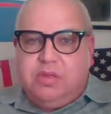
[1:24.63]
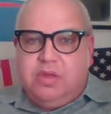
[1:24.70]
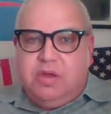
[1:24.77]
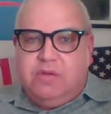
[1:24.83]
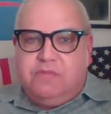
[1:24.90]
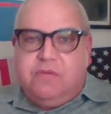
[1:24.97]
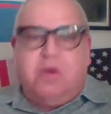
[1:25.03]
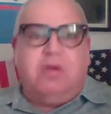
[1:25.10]

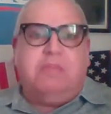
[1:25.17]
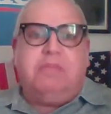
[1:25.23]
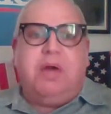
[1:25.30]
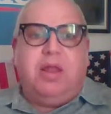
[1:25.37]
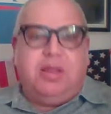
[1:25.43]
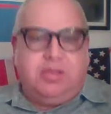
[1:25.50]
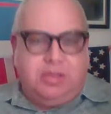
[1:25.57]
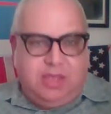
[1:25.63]
foreign
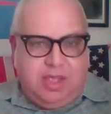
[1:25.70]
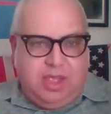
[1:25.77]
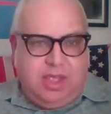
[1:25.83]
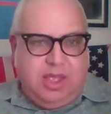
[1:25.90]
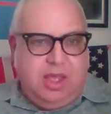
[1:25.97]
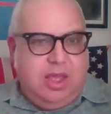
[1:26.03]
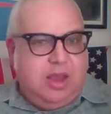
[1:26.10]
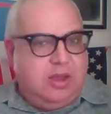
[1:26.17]

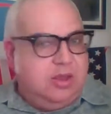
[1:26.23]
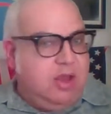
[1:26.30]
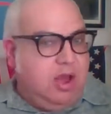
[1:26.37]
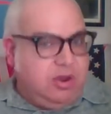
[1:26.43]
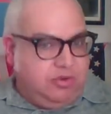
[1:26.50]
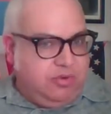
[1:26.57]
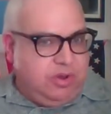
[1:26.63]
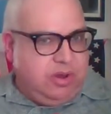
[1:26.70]
policy
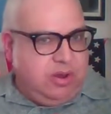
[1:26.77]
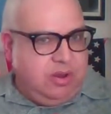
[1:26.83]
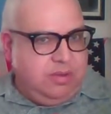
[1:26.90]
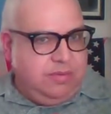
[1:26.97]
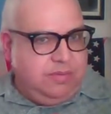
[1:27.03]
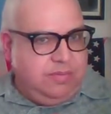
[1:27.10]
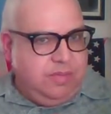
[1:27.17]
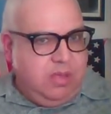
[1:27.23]
doctrine,
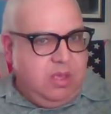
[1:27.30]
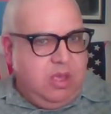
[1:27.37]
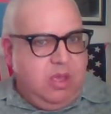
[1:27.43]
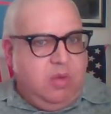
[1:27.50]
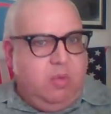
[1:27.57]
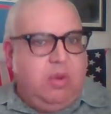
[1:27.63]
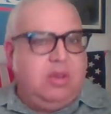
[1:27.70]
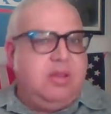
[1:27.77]

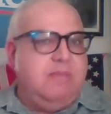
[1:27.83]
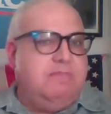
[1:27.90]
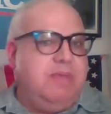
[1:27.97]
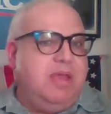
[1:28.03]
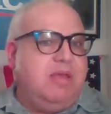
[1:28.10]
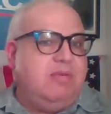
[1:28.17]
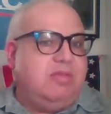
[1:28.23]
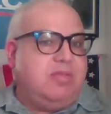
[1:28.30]
one of the
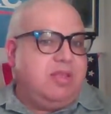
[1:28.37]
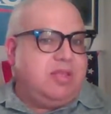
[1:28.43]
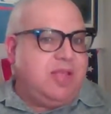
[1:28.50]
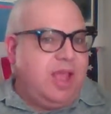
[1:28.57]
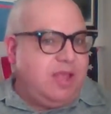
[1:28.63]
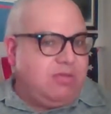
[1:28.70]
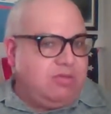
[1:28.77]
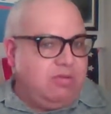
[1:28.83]
biggest
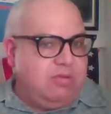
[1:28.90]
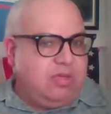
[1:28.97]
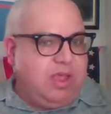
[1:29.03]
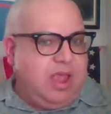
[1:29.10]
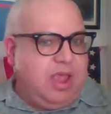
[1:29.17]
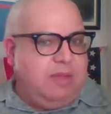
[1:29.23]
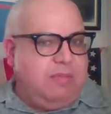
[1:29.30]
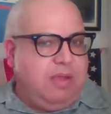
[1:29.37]
disasters
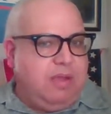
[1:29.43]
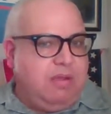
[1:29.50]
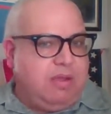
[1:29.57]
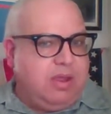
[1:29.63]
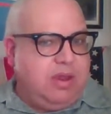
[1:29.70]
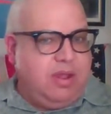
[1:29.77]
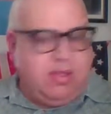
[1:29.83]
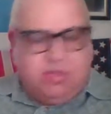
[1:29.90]
in
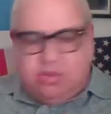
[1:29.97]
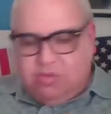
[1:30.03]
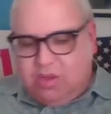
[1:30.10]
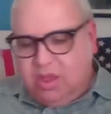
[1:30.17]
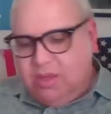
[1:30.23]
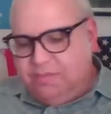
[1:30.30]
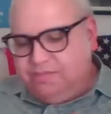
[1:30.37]
American history.